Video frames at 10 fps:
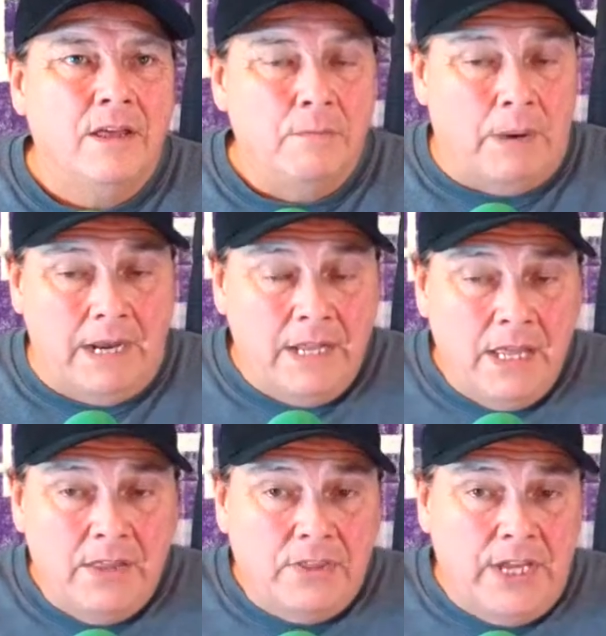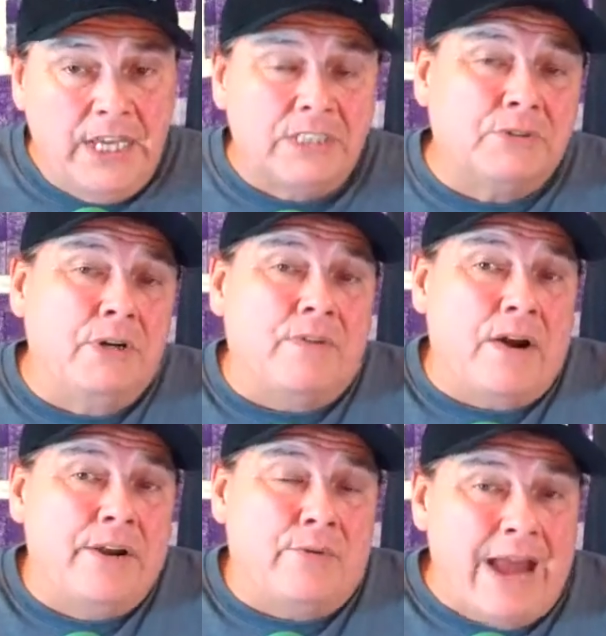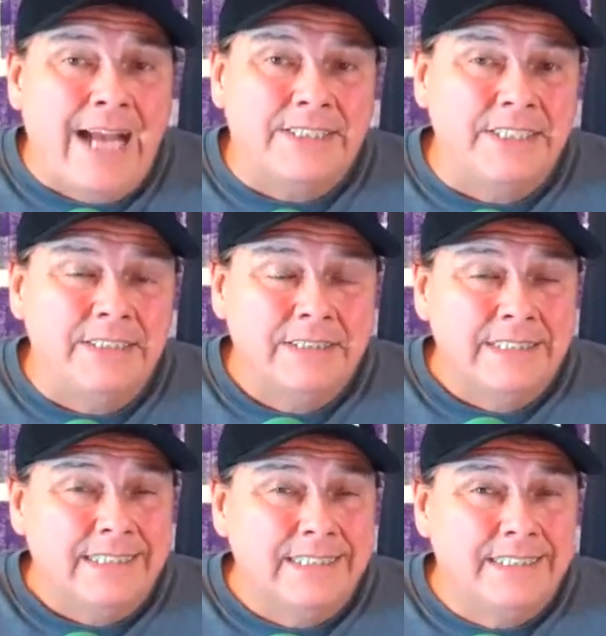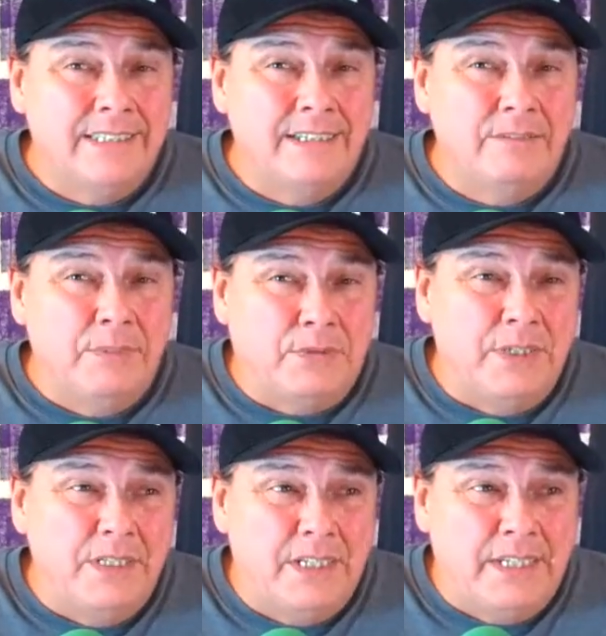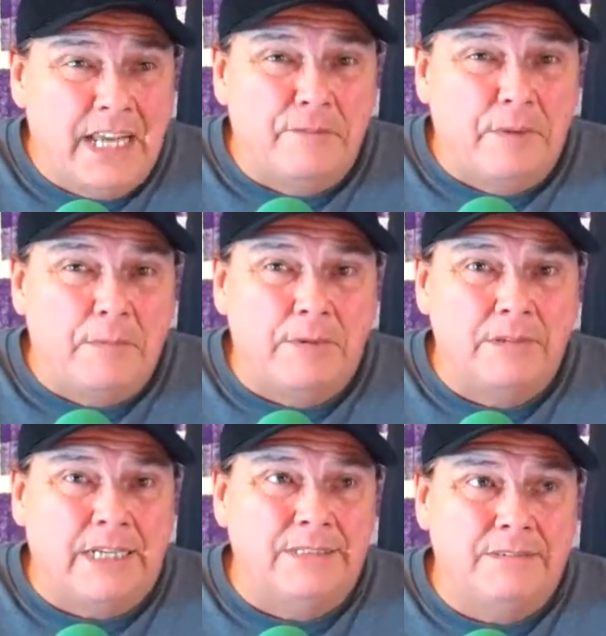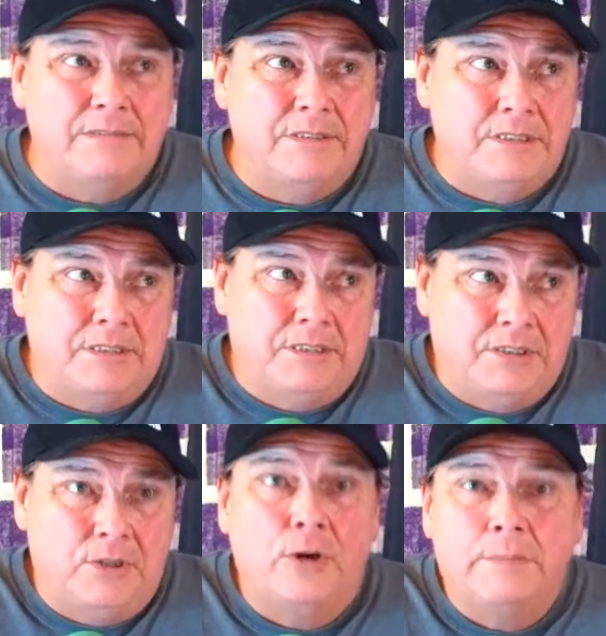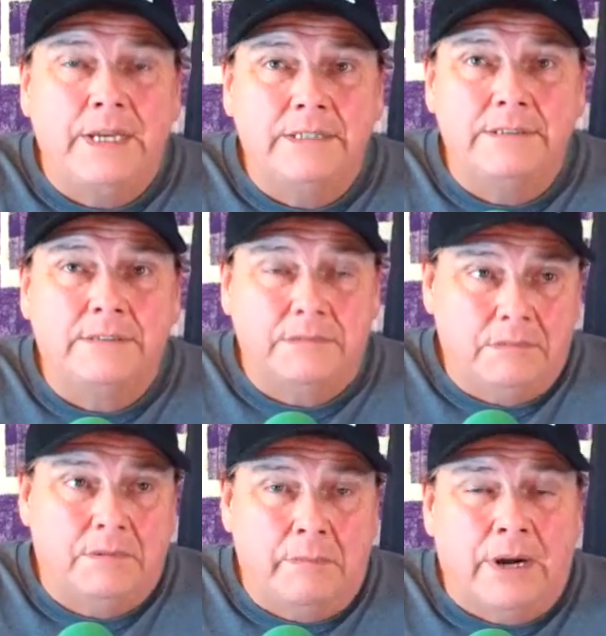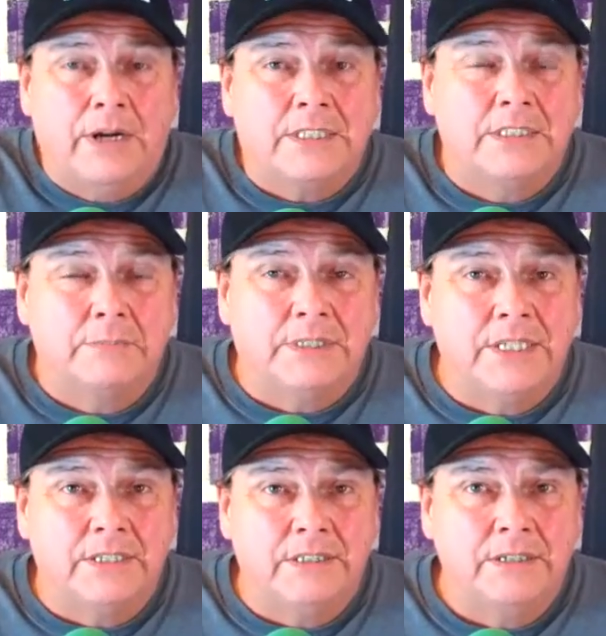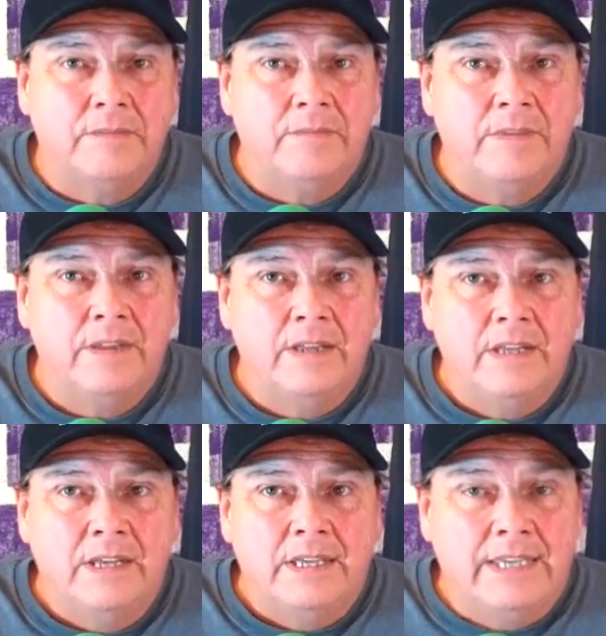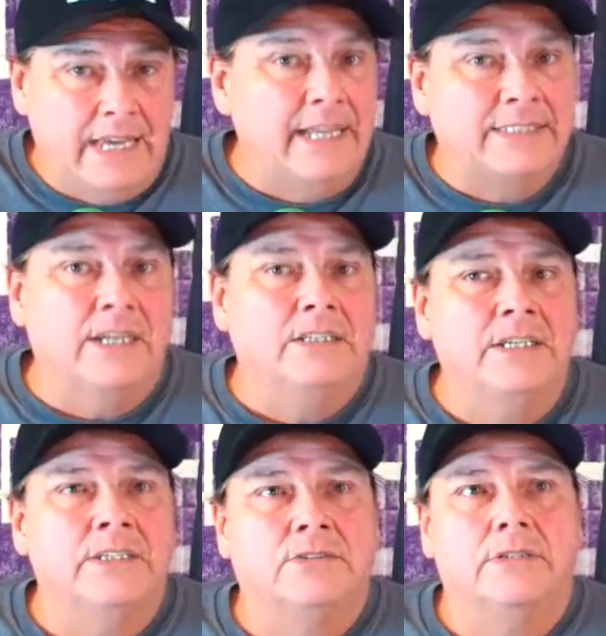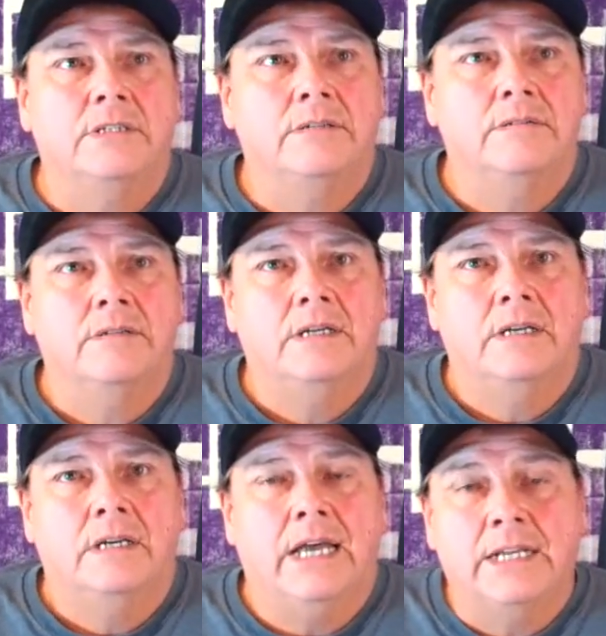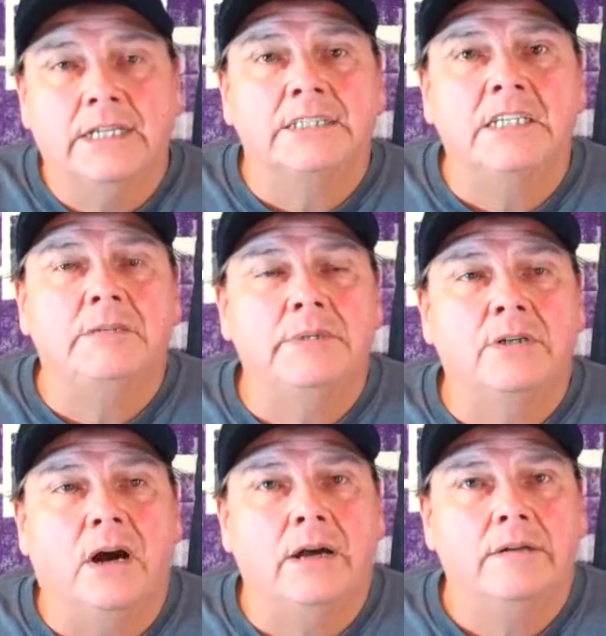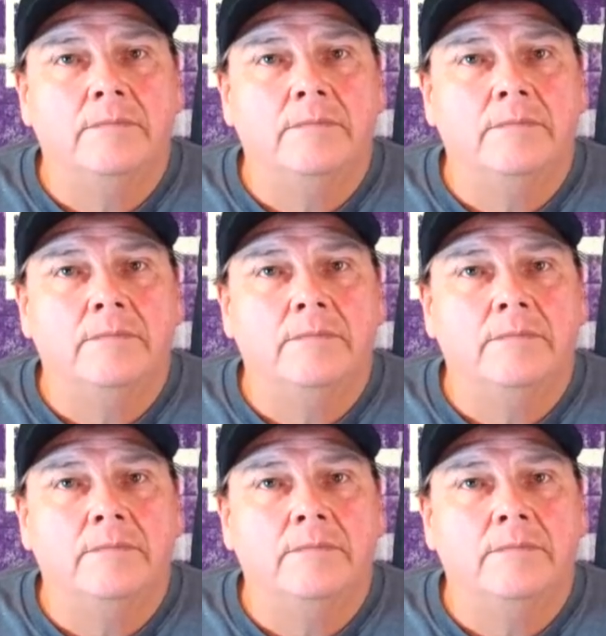But the history of our interaction between Native people and Europeans, Americans in particular, yeah, that's ugly history. And it does need to be taught.